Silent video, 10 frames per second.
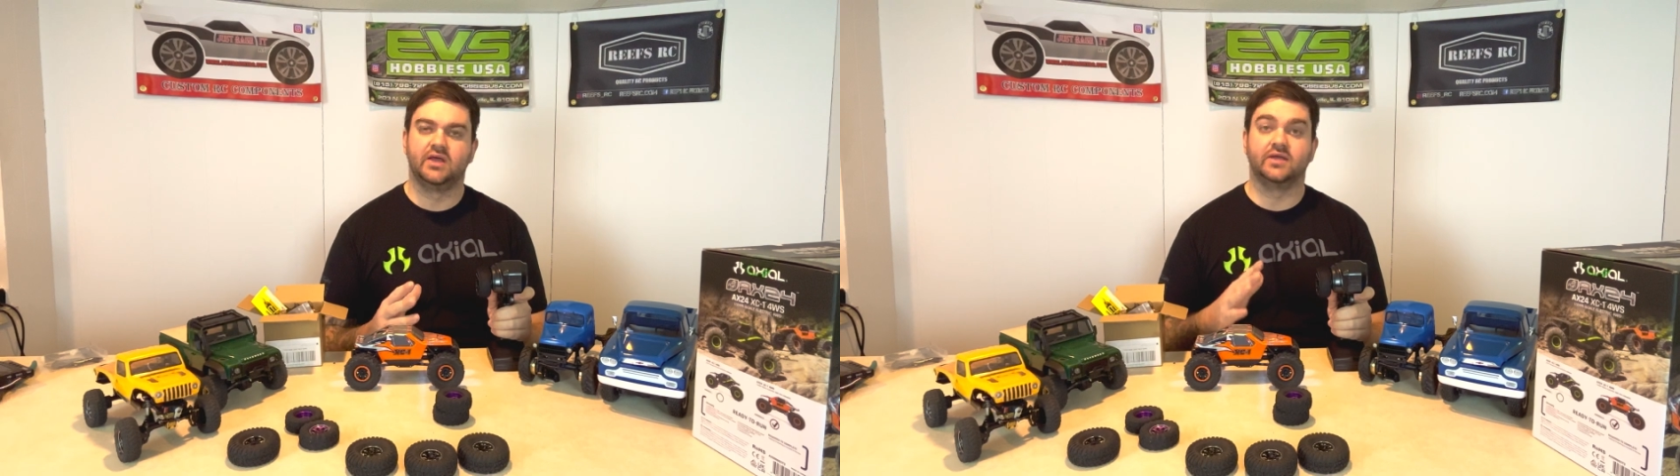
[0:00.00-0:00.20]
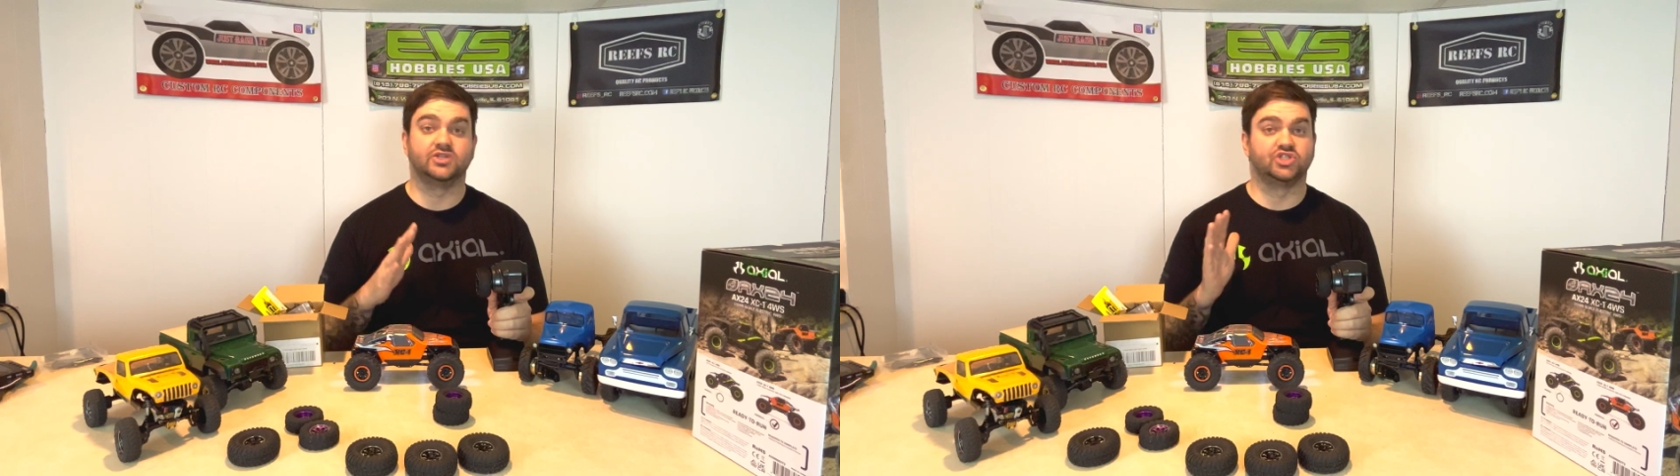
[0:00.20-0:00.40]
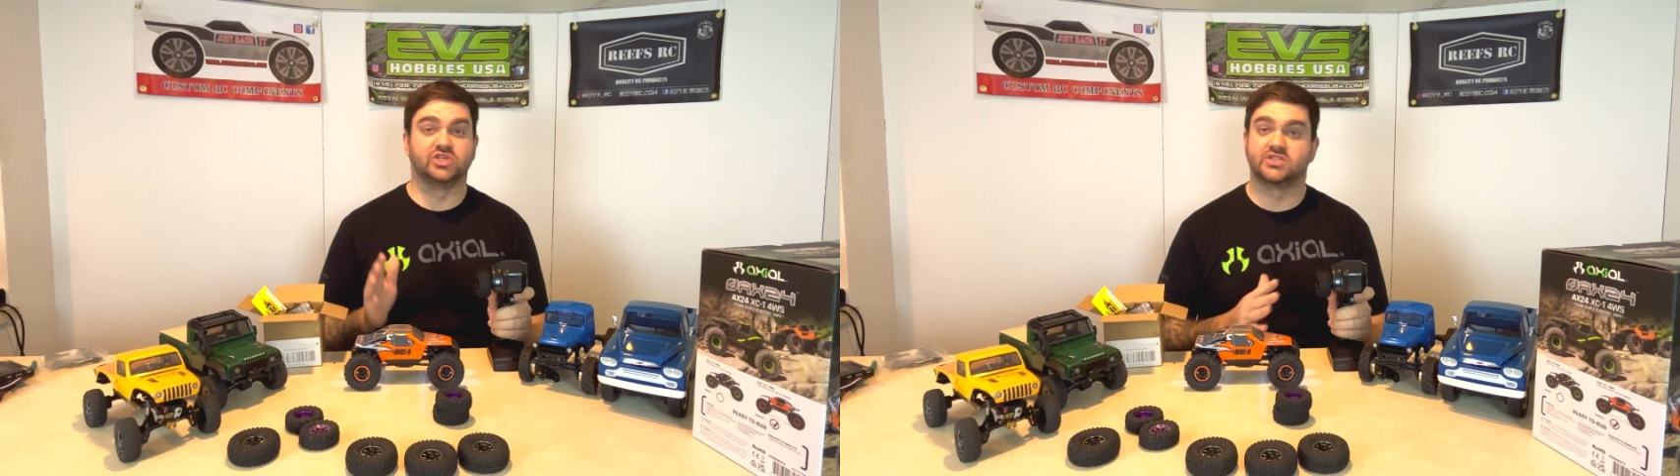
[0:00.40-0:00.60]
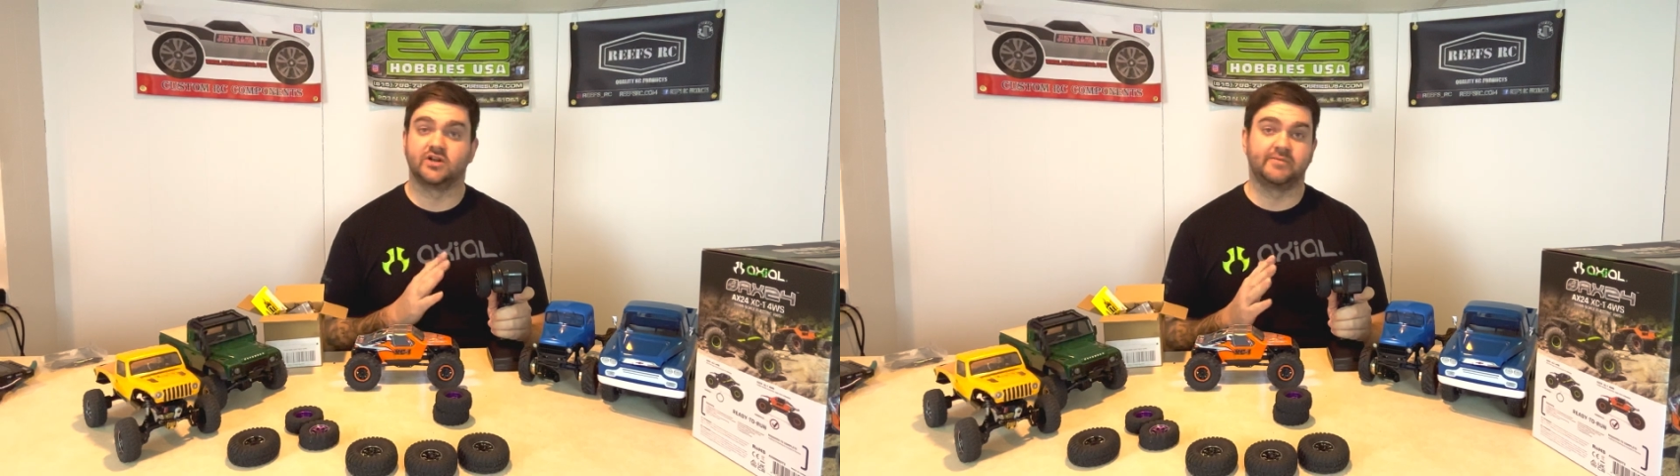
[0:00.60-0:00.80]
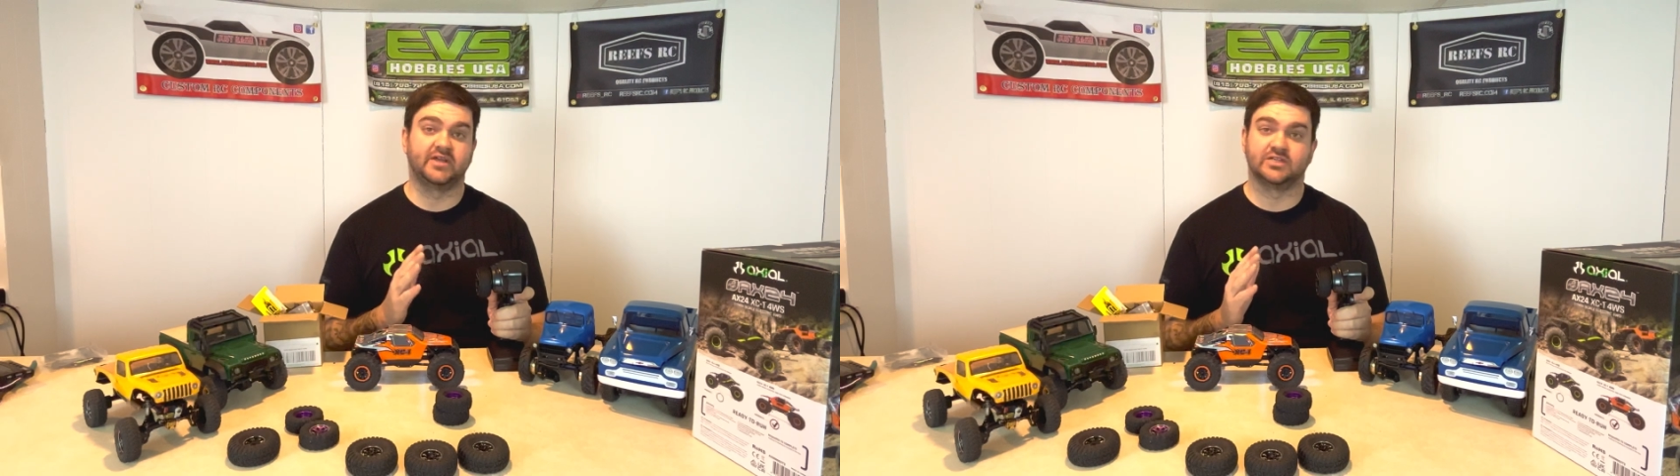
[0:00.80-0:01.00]
is just going
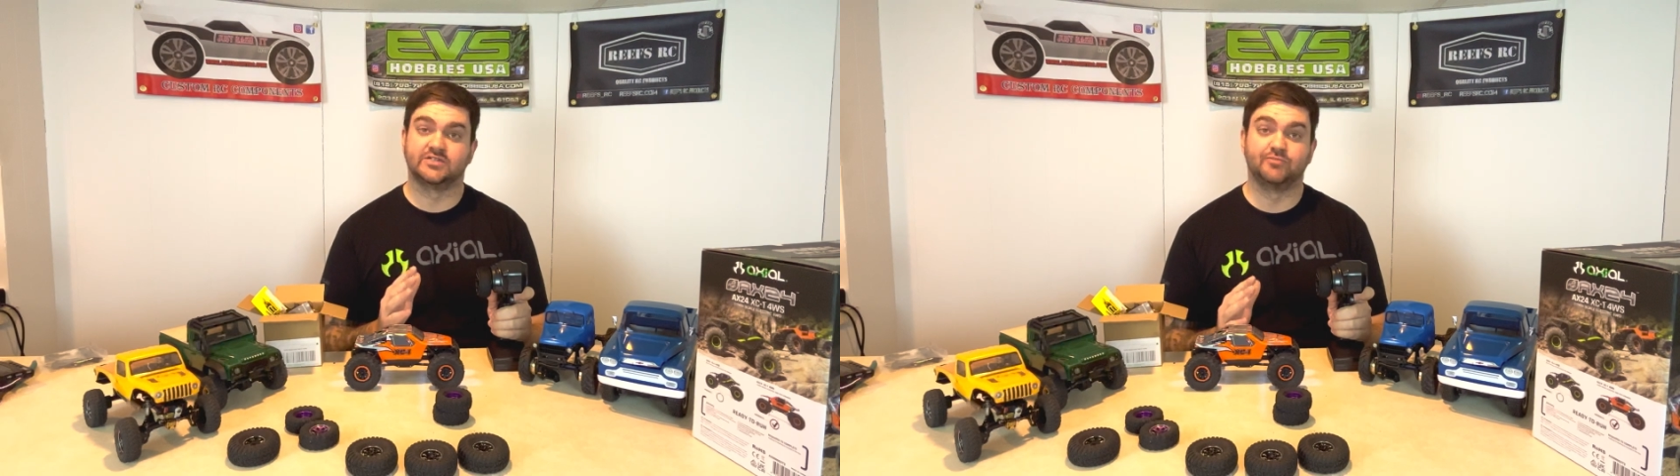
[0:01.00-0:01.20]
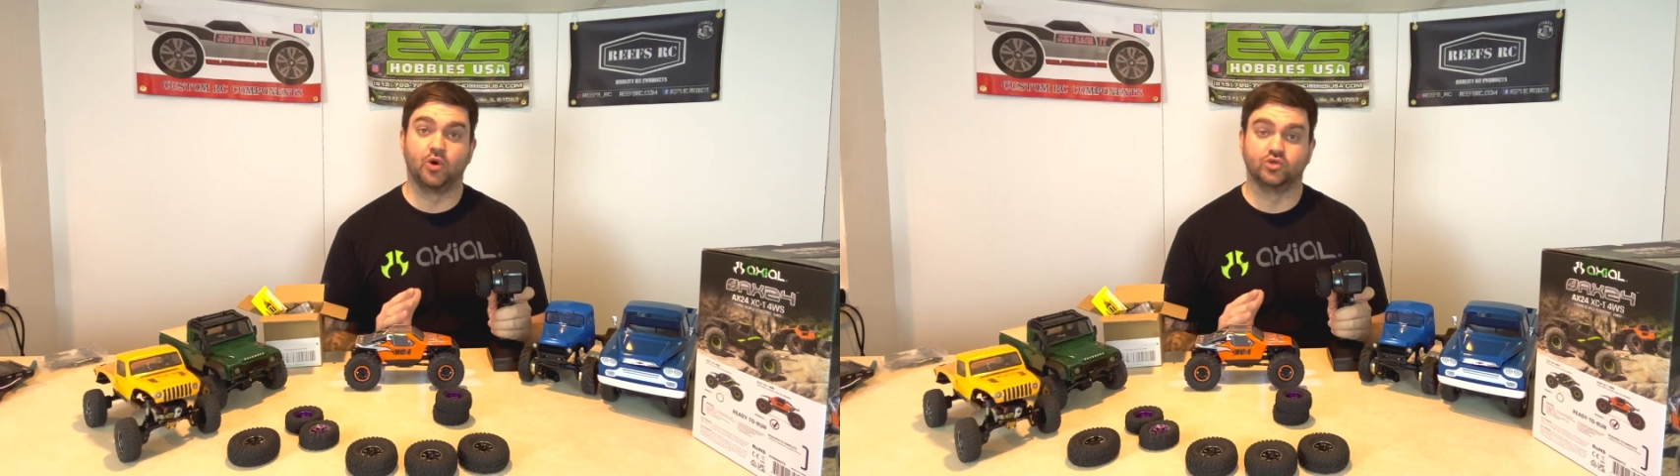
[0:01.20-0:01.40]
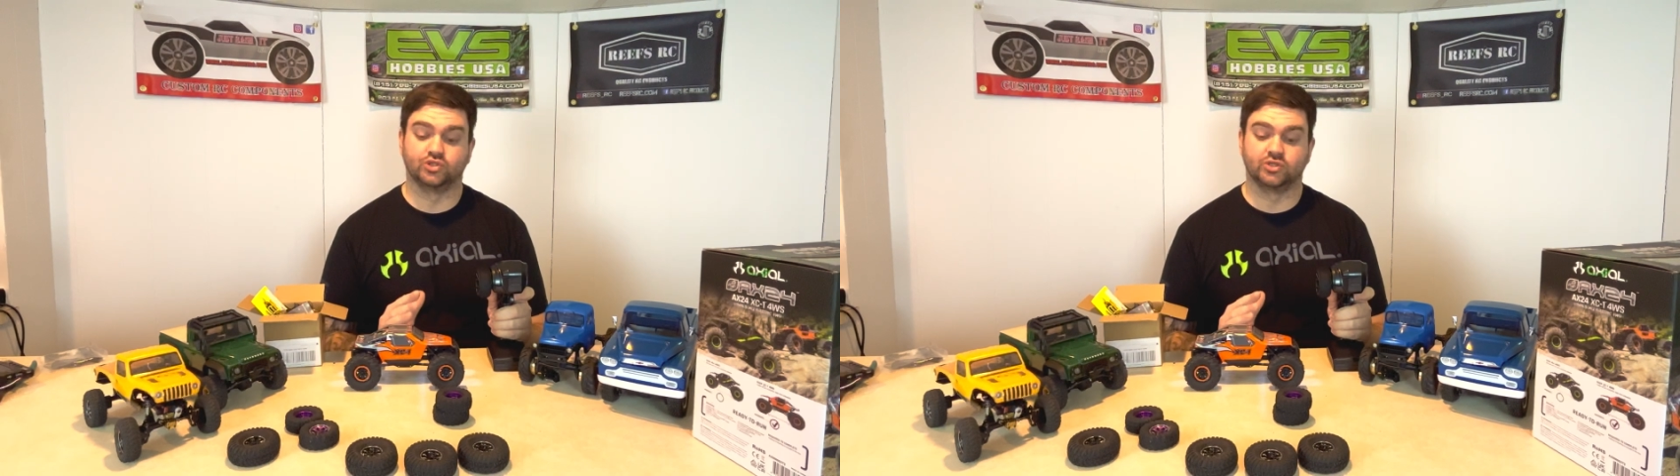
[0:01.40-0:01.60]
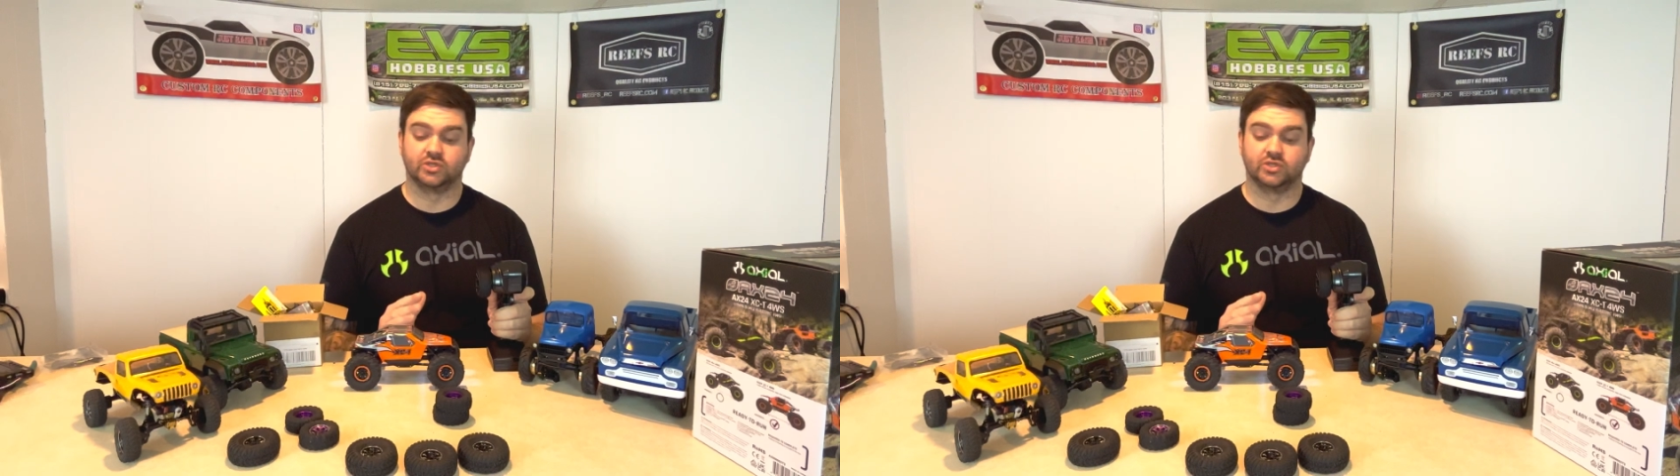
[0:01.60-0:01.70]
to be exposure.